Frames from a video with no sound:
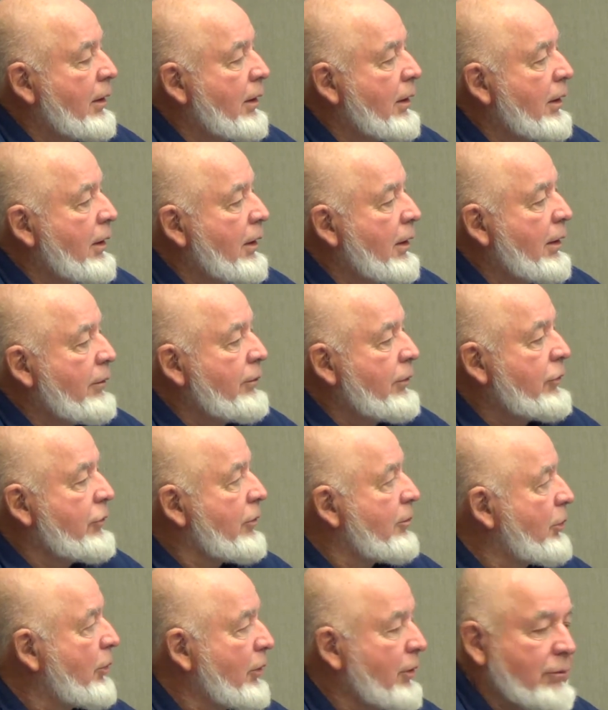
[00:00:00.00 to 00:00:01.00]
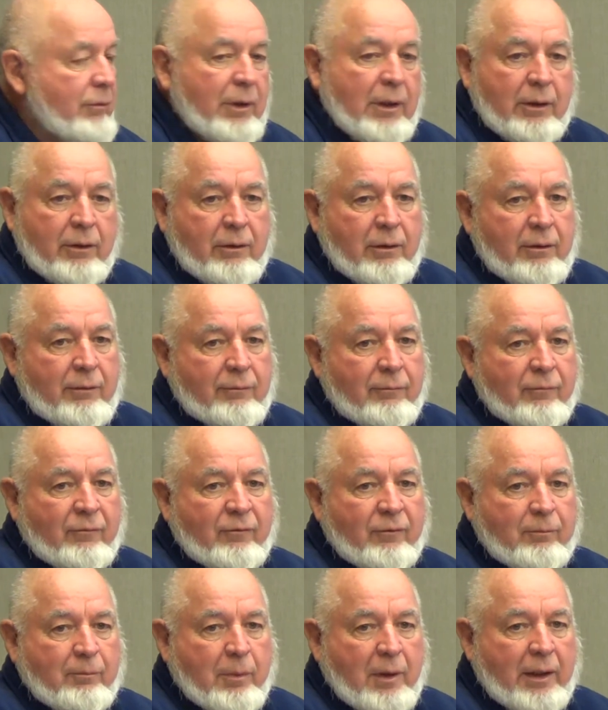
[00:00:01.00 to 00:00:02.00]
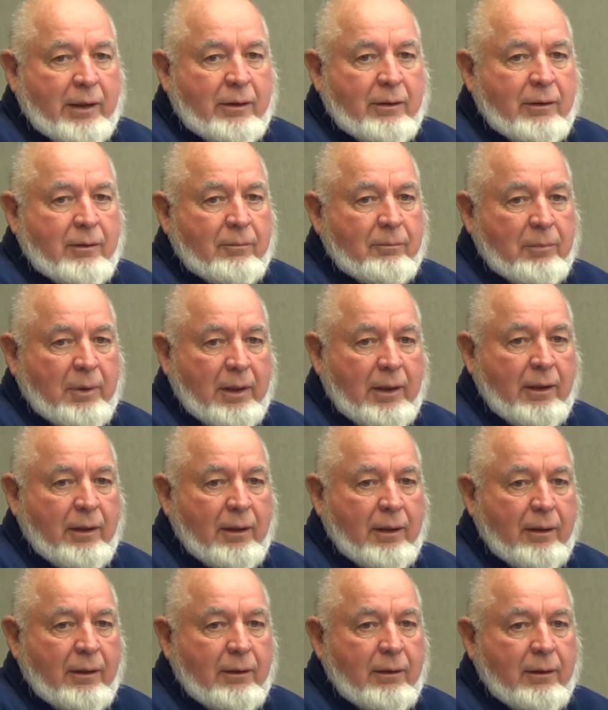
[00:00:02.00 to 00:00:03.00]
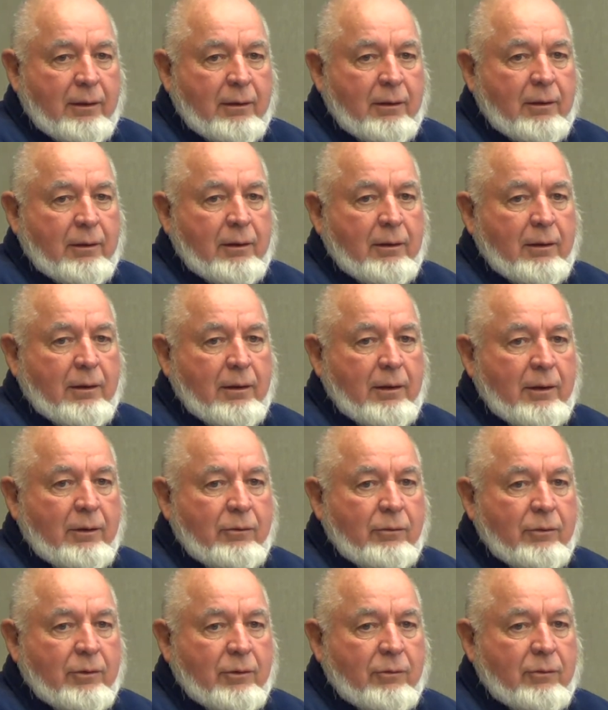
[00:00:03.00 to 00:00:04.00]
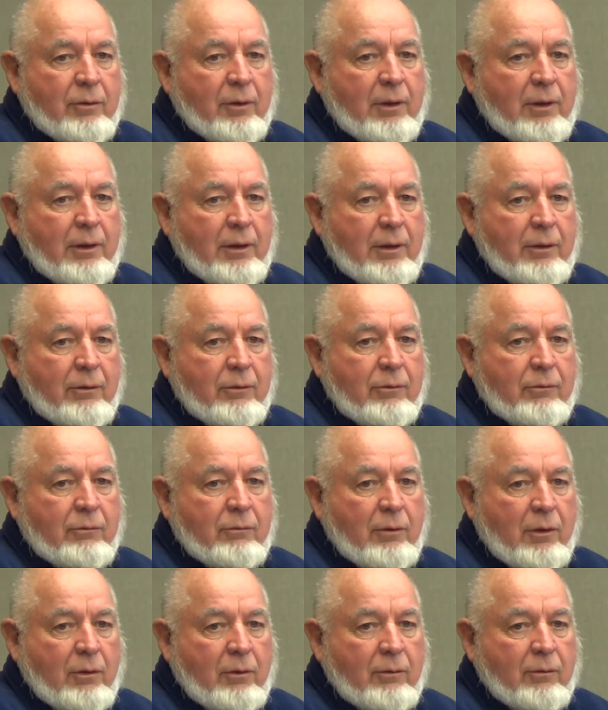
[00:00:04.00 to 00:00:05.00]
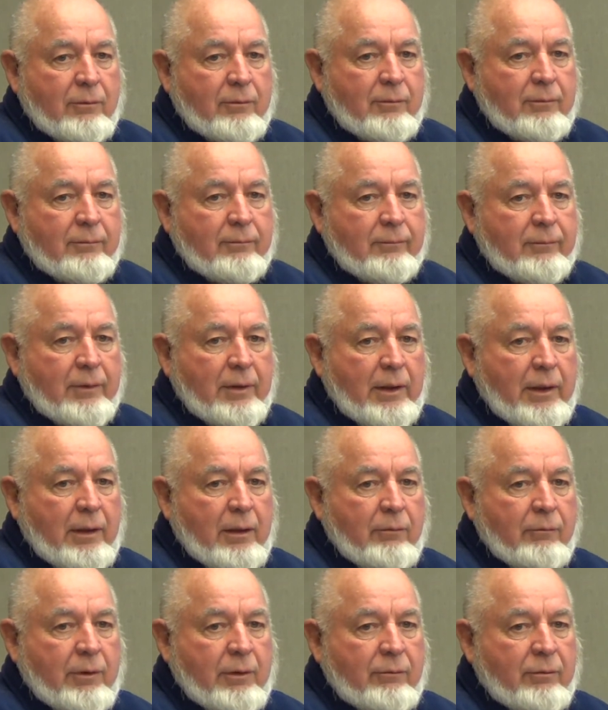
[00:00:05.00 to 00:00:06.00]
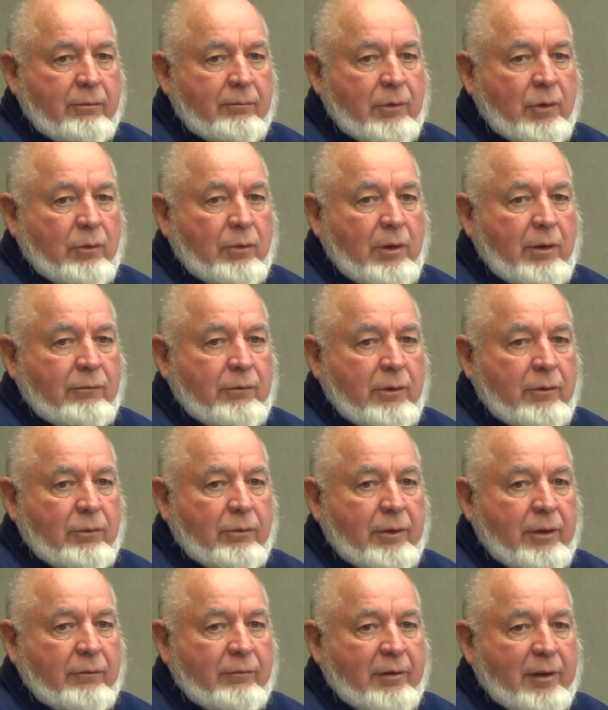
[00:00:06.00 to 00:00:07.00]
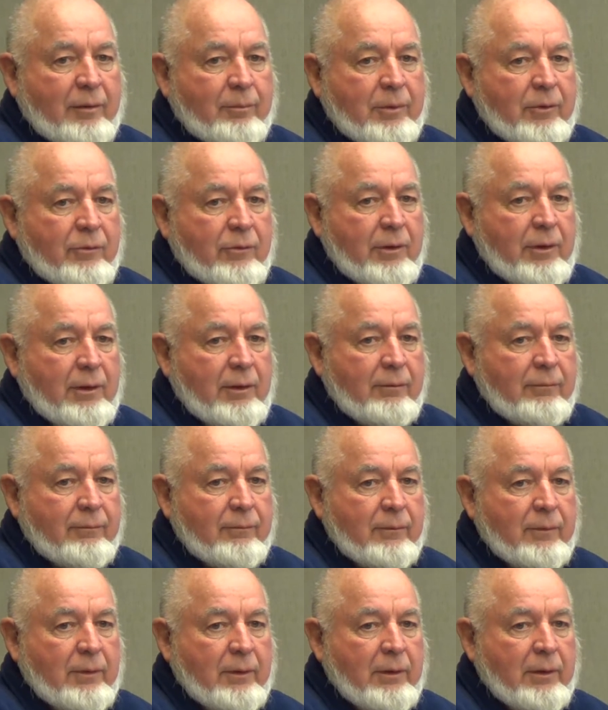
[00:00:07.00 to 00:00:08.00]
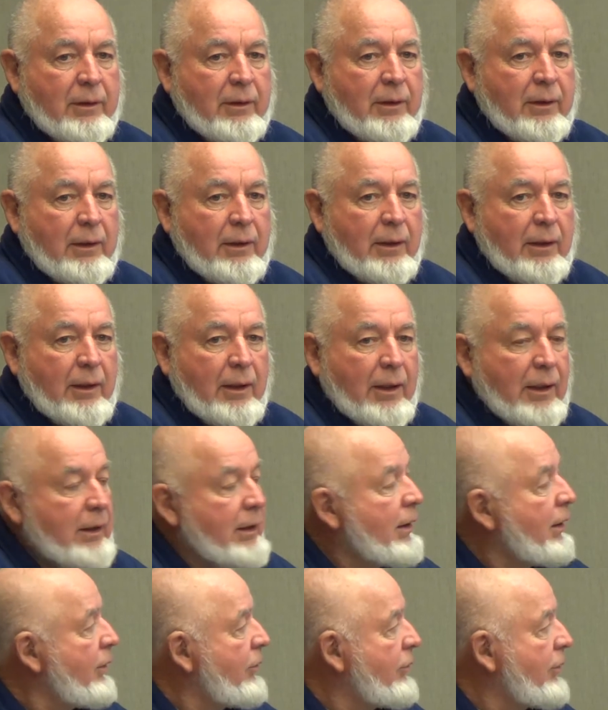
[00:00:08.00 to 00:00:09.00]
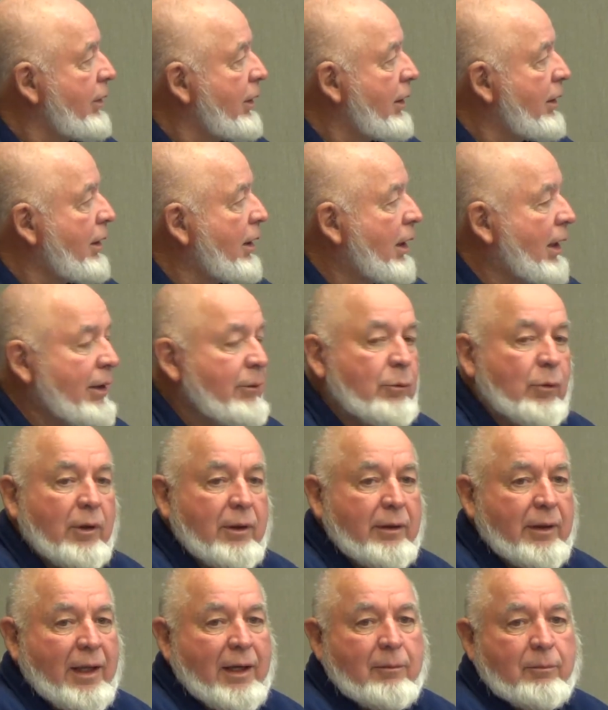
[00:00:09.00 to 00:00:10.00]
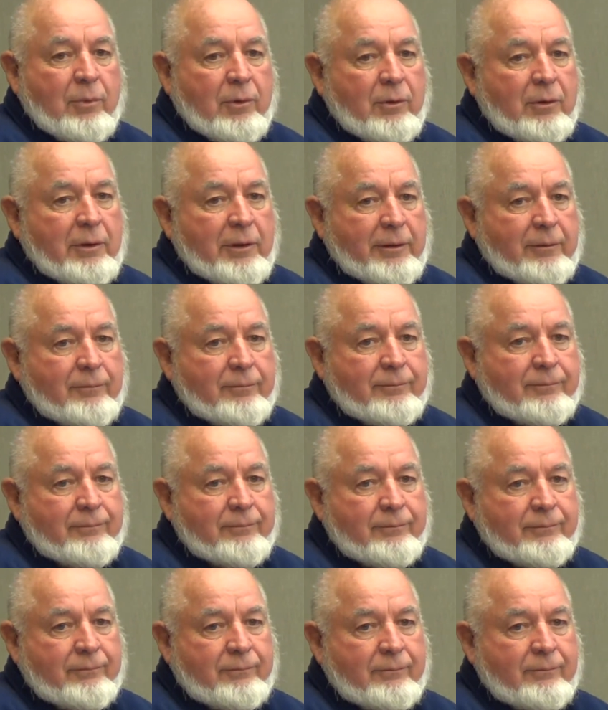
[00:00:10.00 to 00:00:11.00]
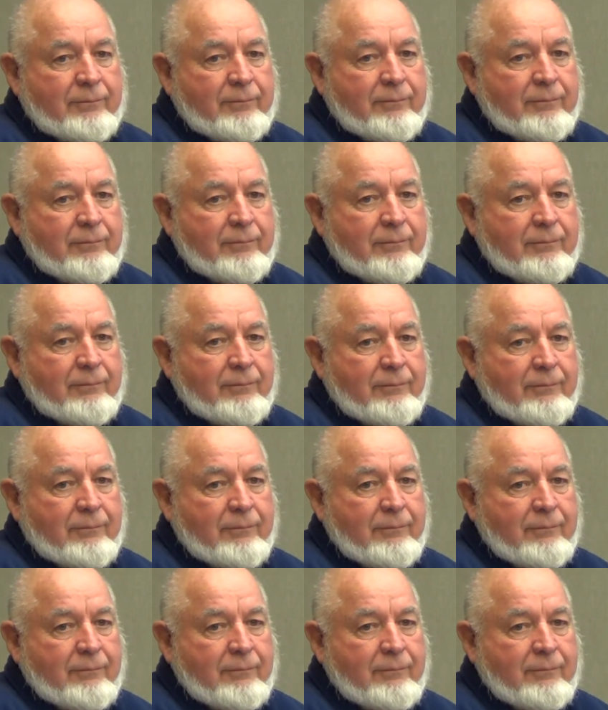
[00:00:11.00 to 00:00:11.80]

I reached a point where I couldn't pay the interest on his loan, and it went from 12 to 25%. And he said, "I want that building." Oh gosh.